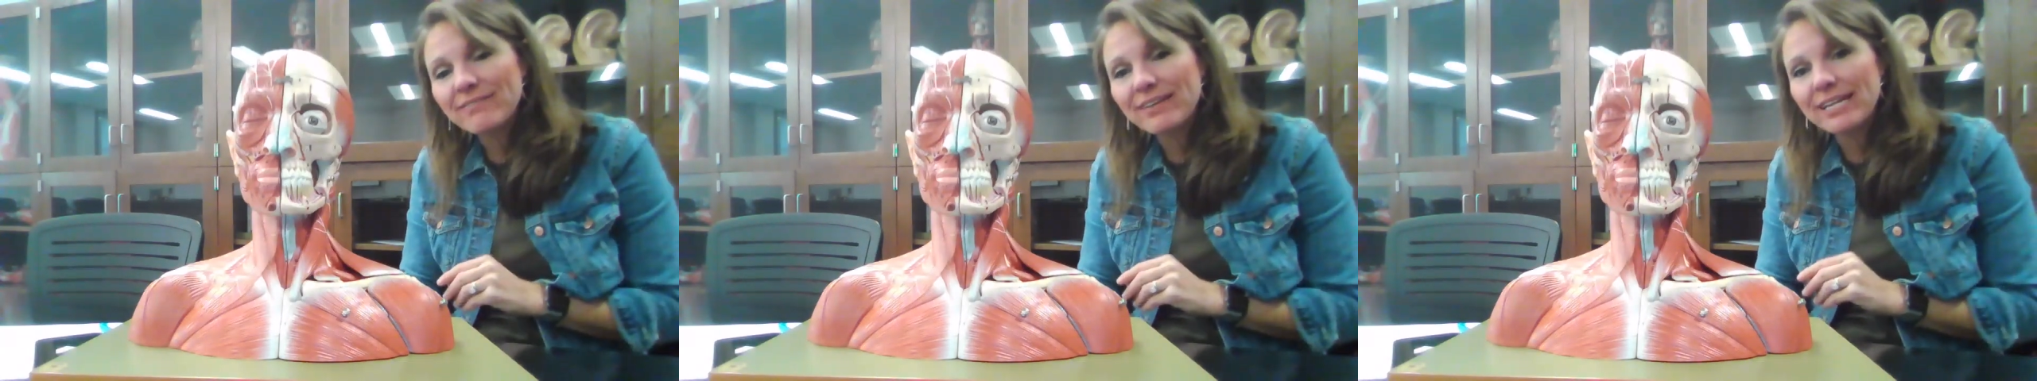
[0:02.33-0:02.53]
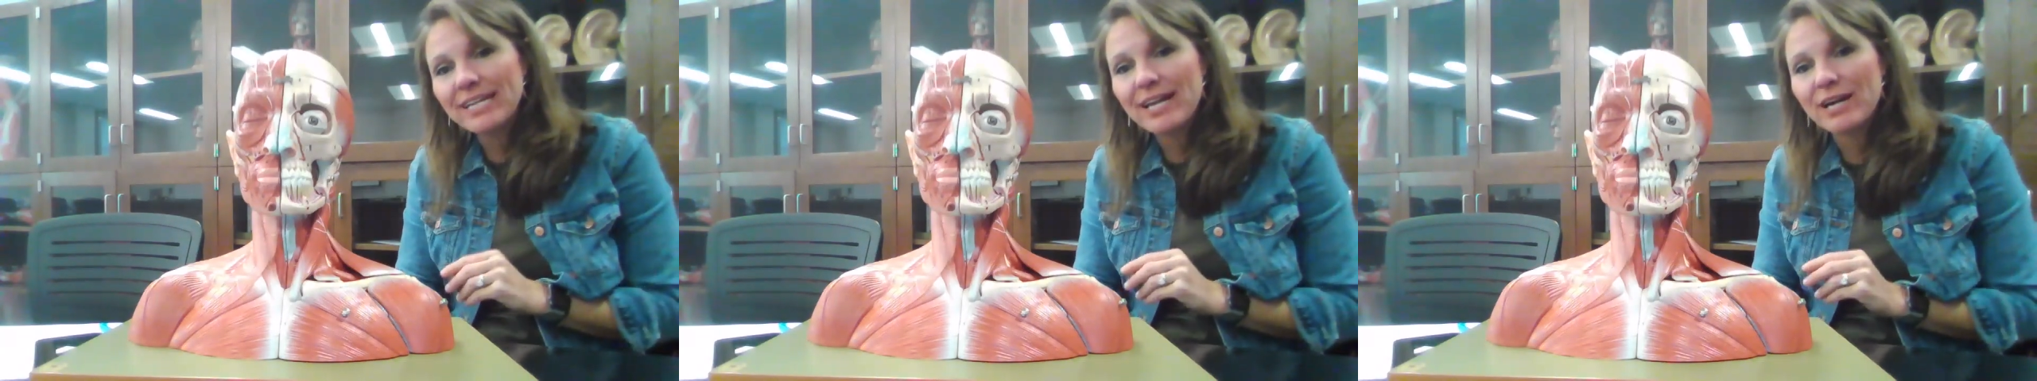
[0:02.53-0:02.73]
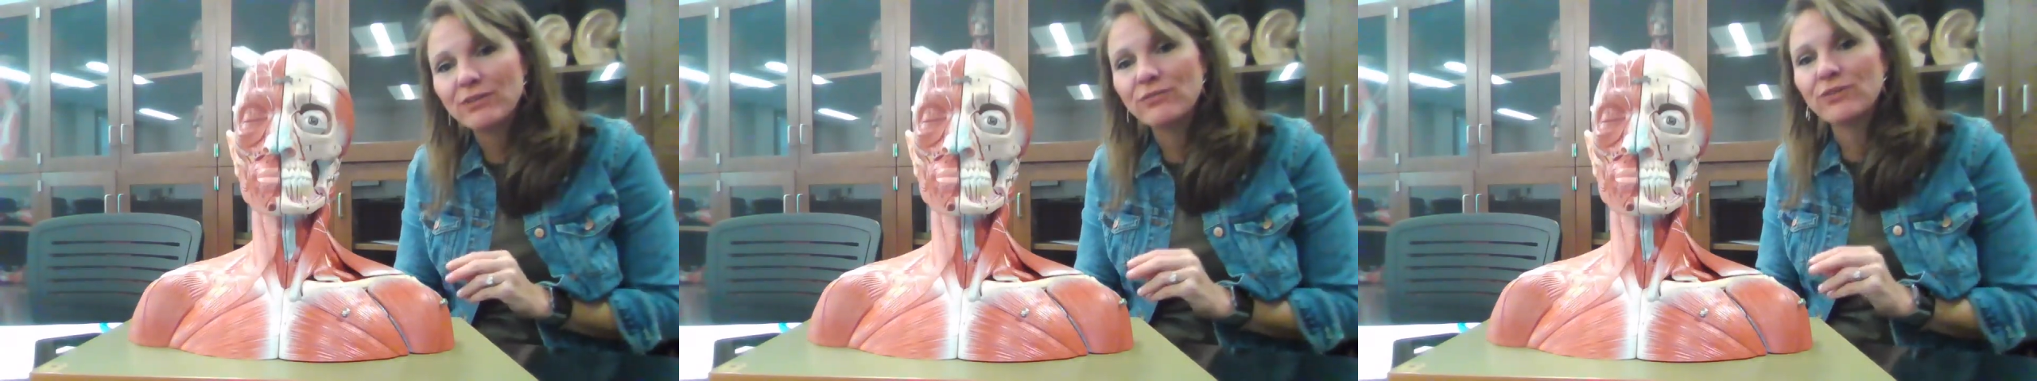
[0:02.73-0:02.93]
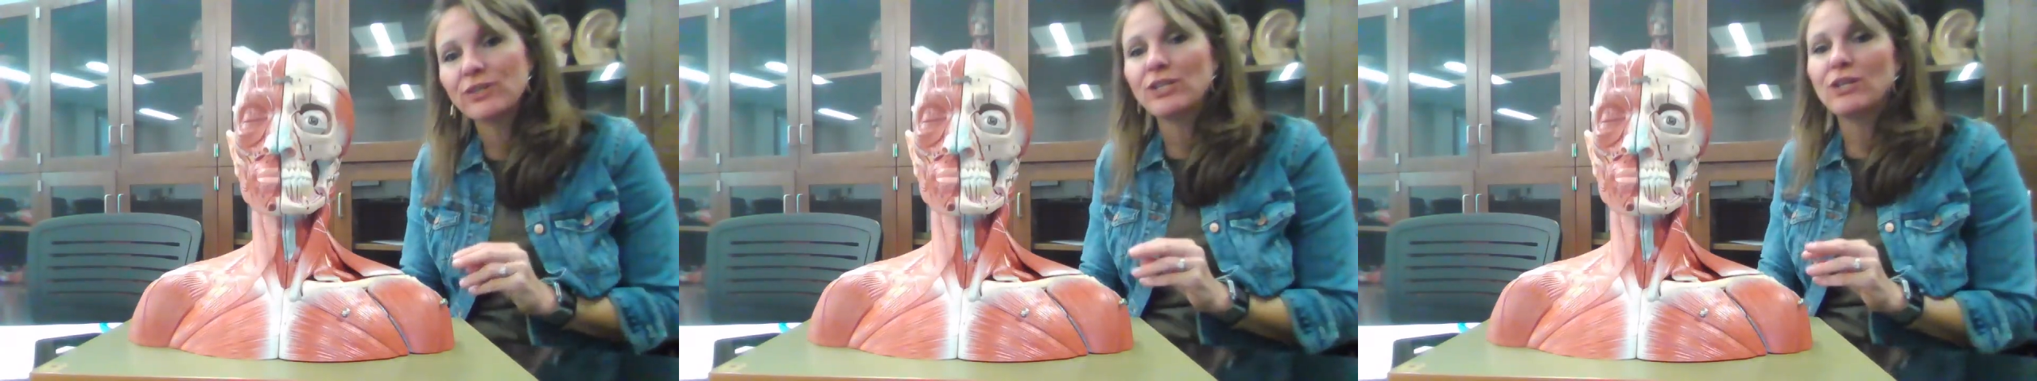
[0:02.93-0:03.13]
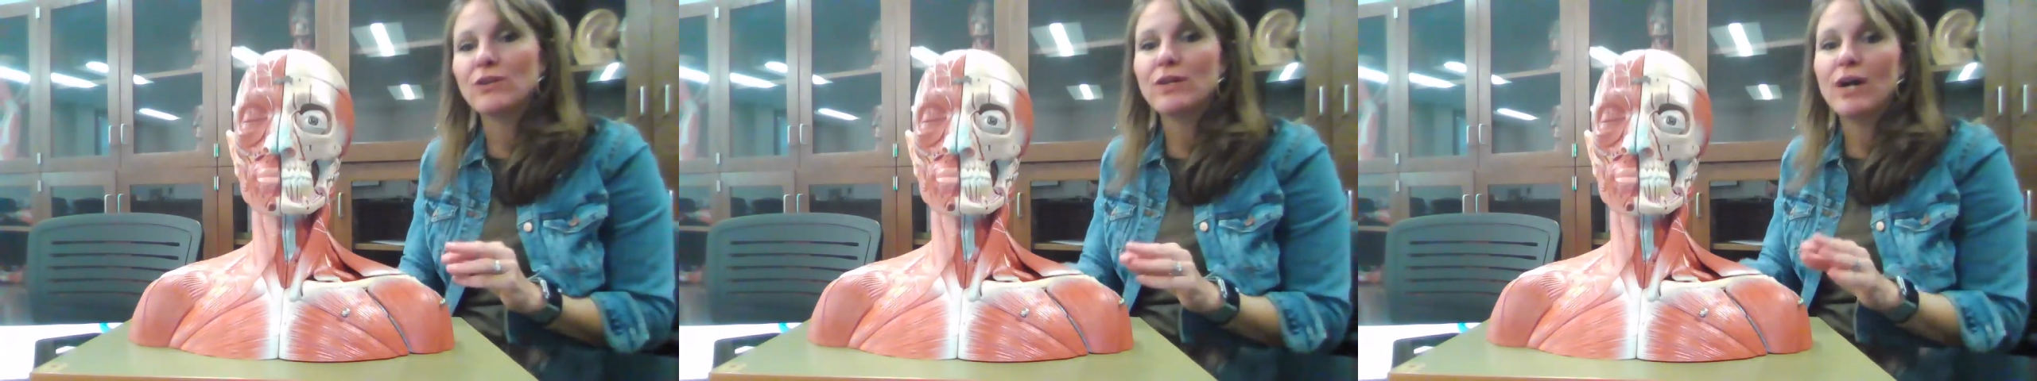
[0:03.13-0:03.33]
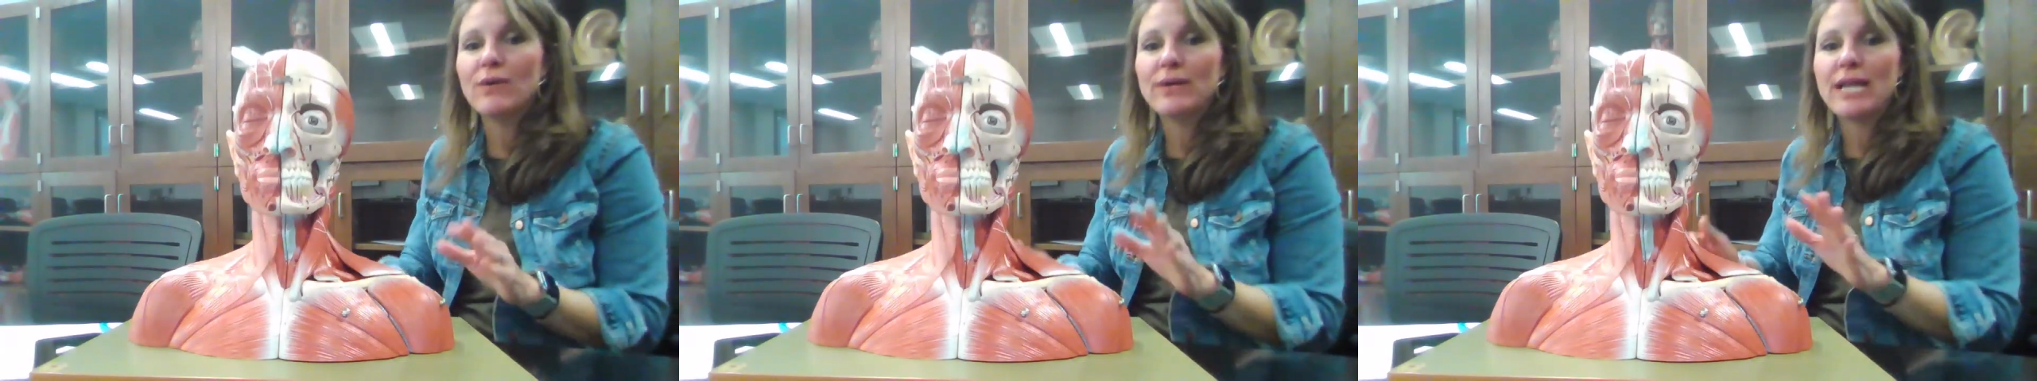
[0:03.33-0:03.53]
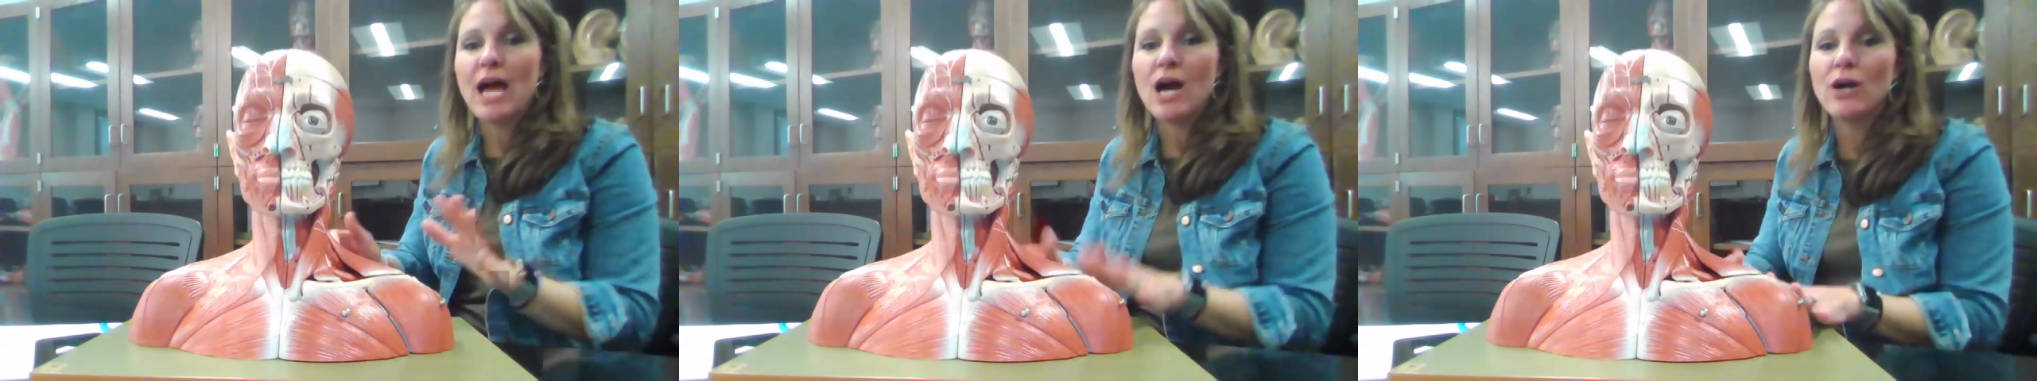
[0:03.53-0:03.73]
video for you going